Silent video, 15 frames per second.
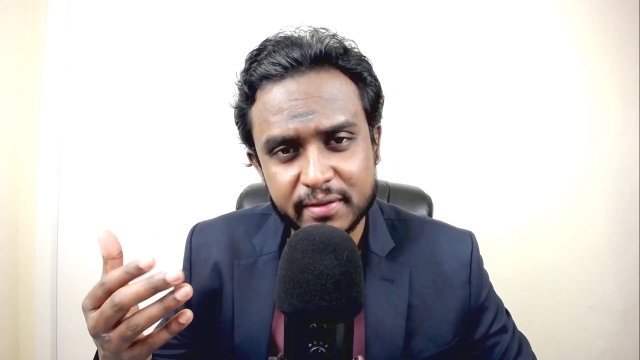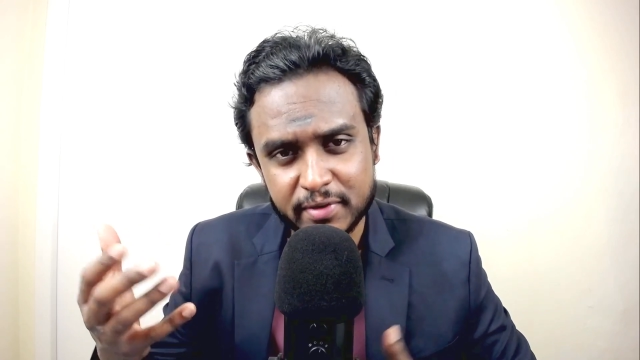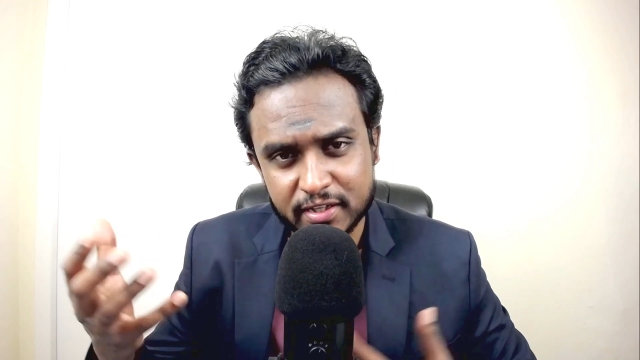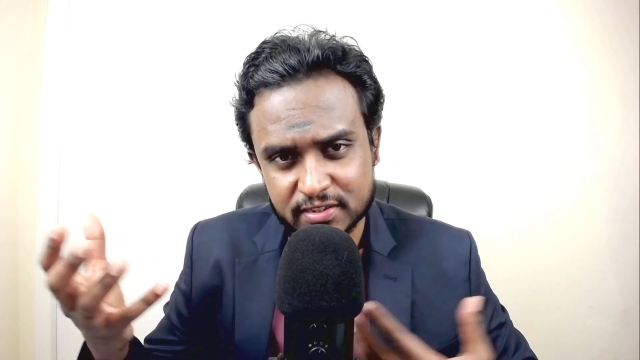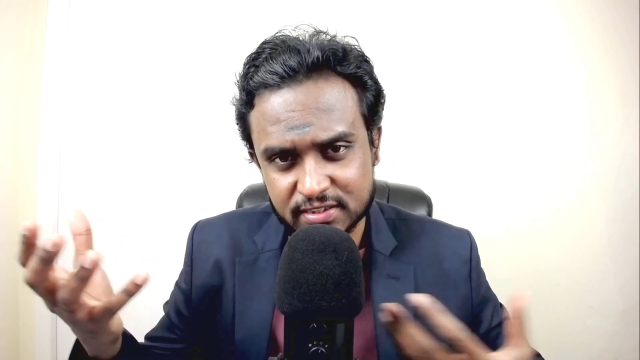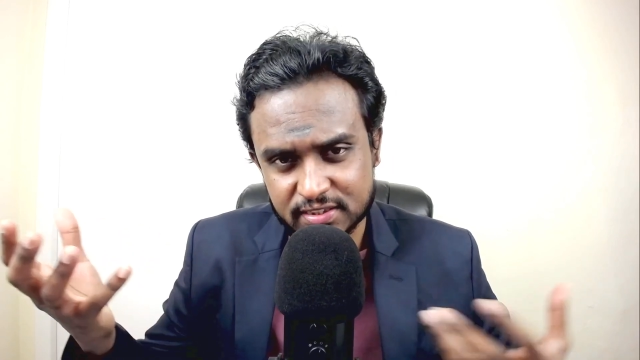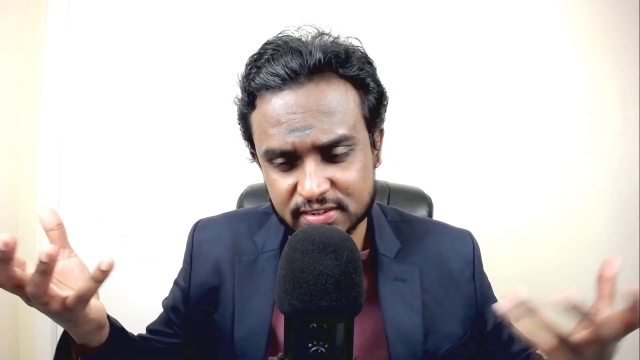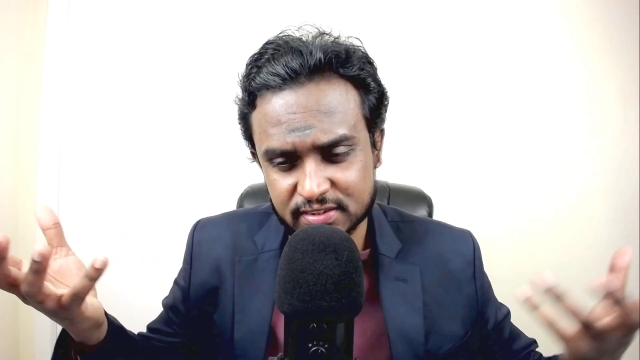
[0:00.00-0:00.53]

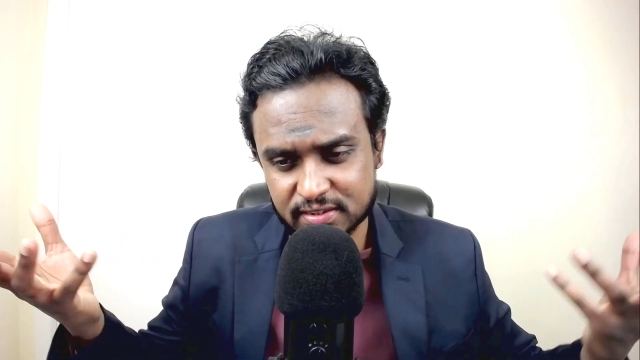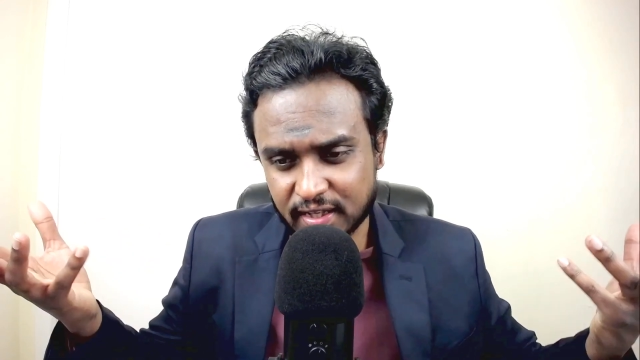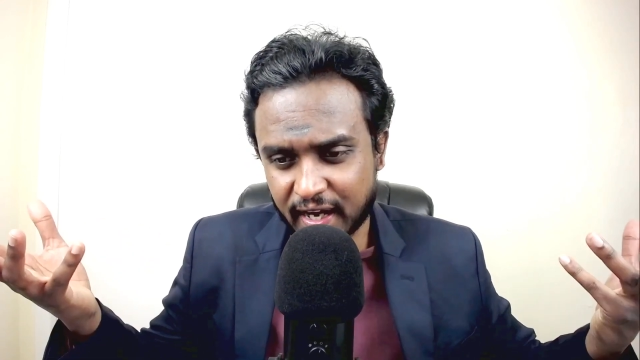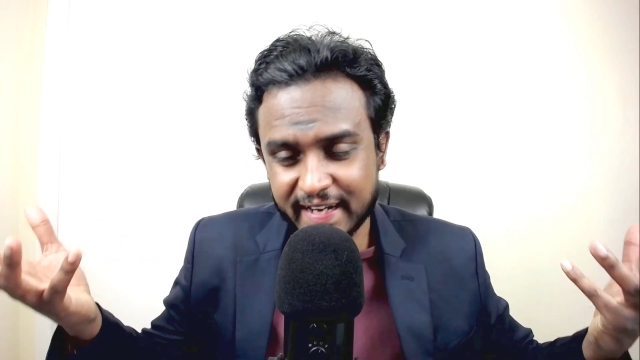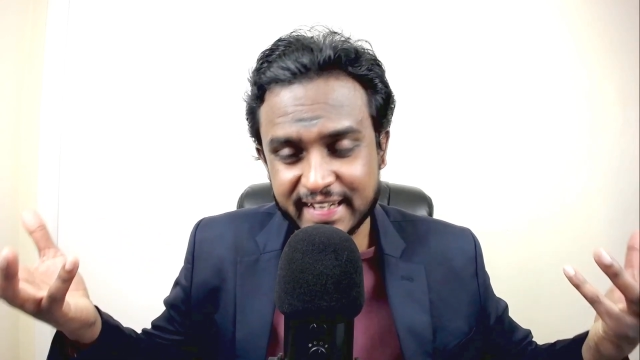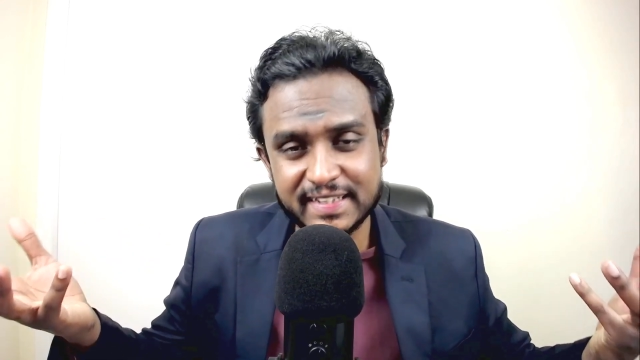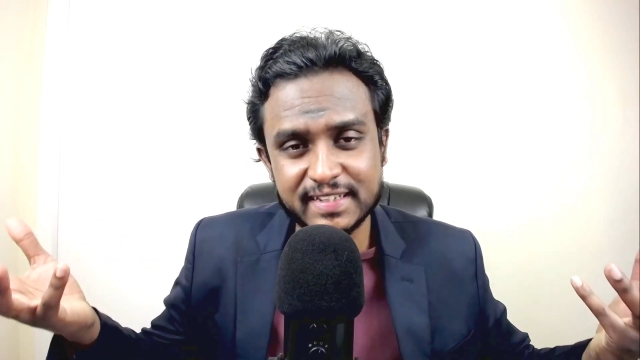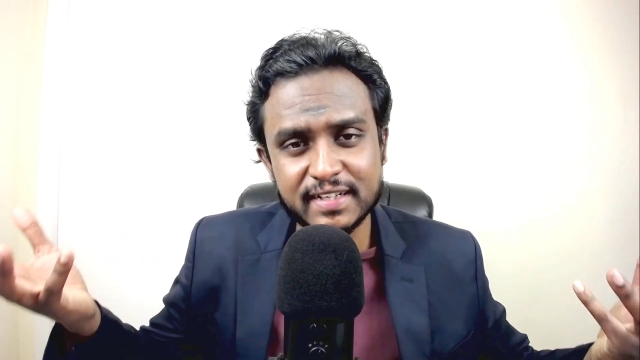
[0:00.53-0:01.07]
because it's
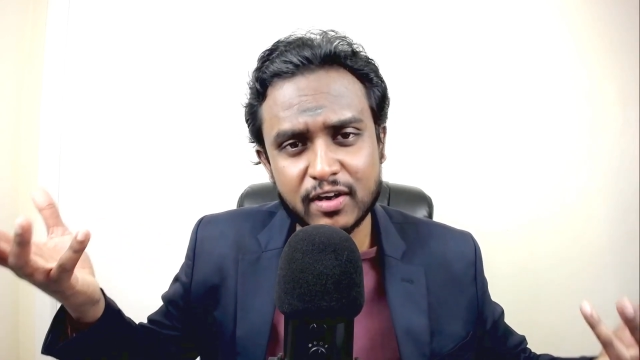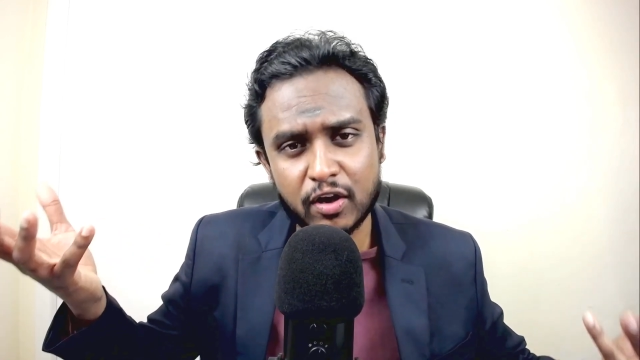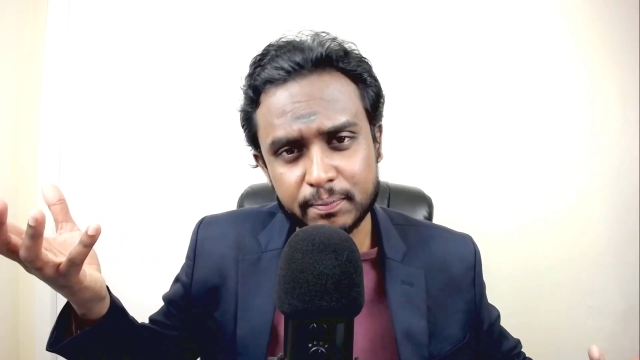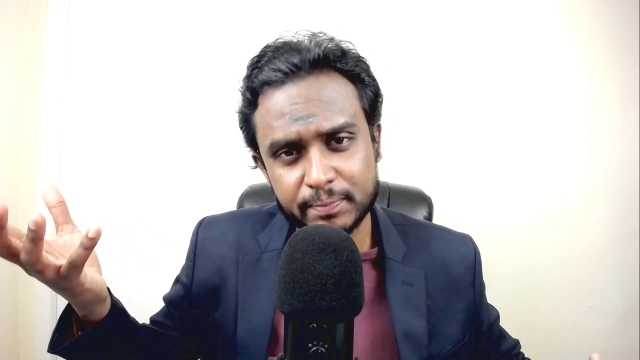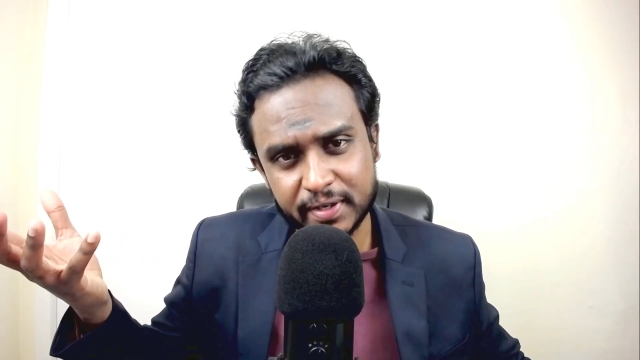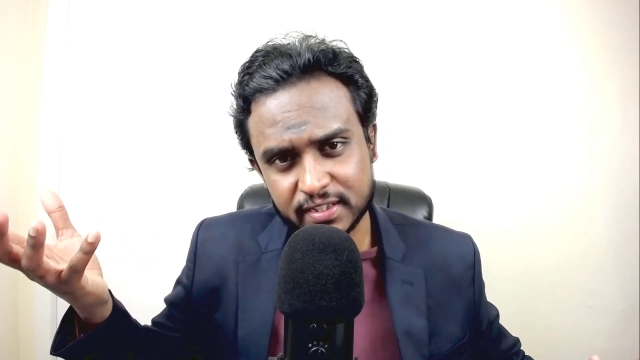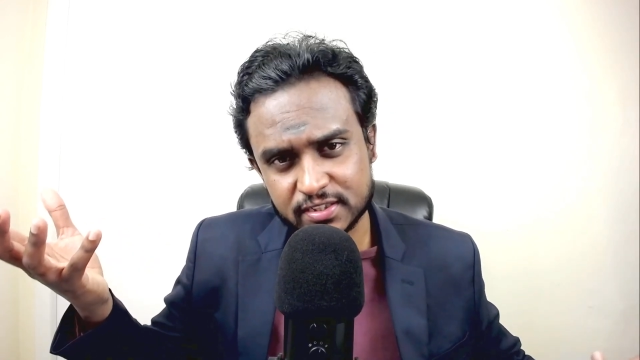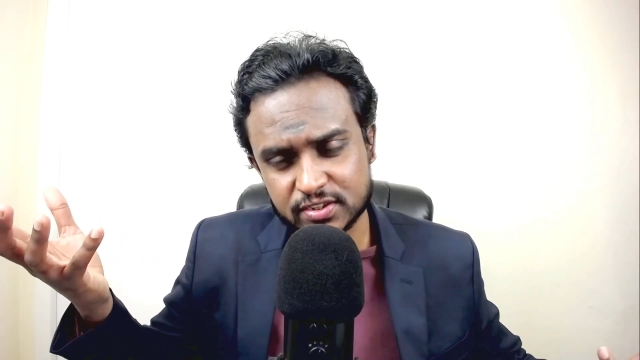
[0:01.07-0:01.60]
either
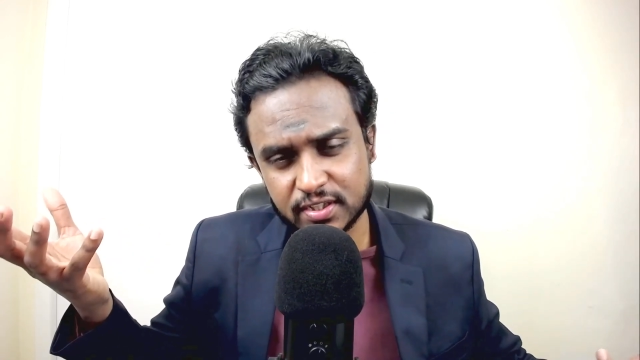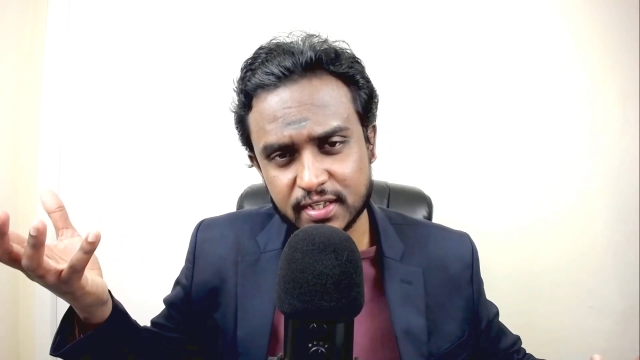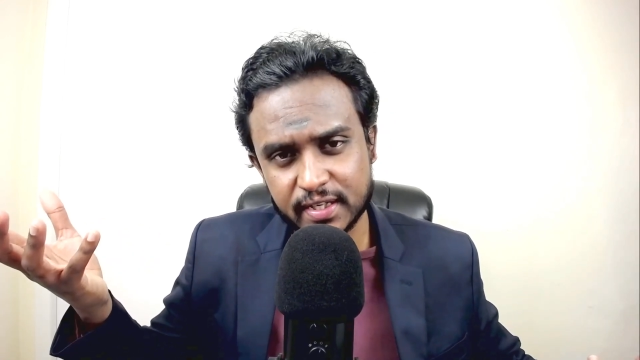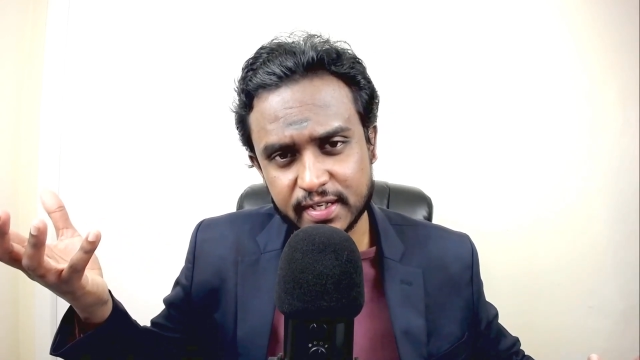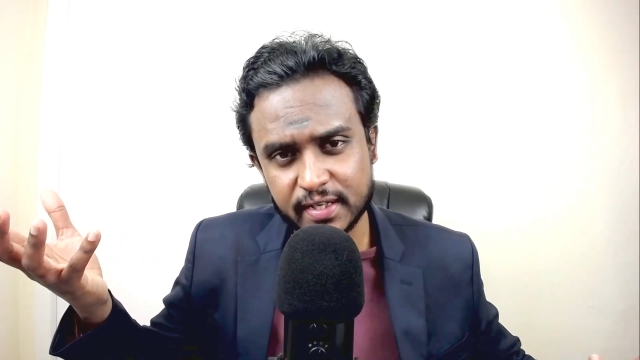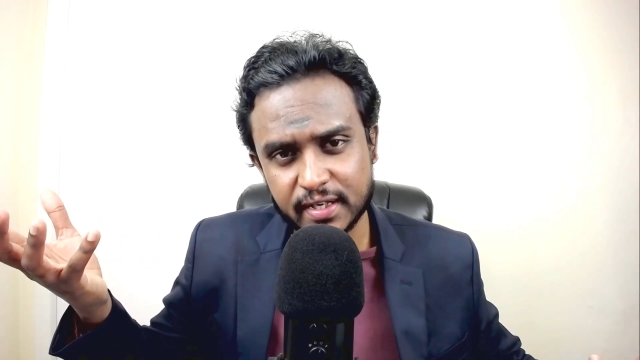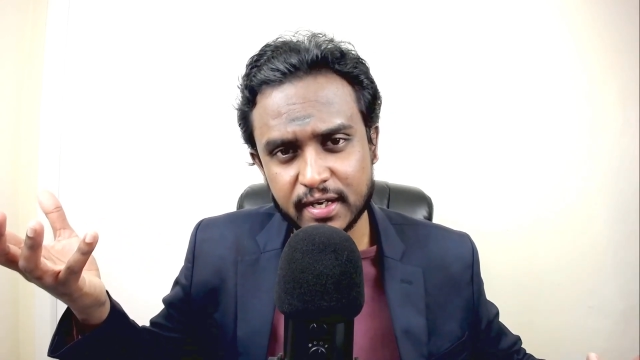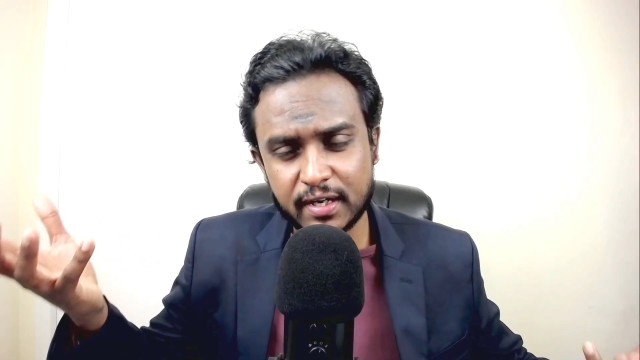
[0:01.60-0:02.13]
operationally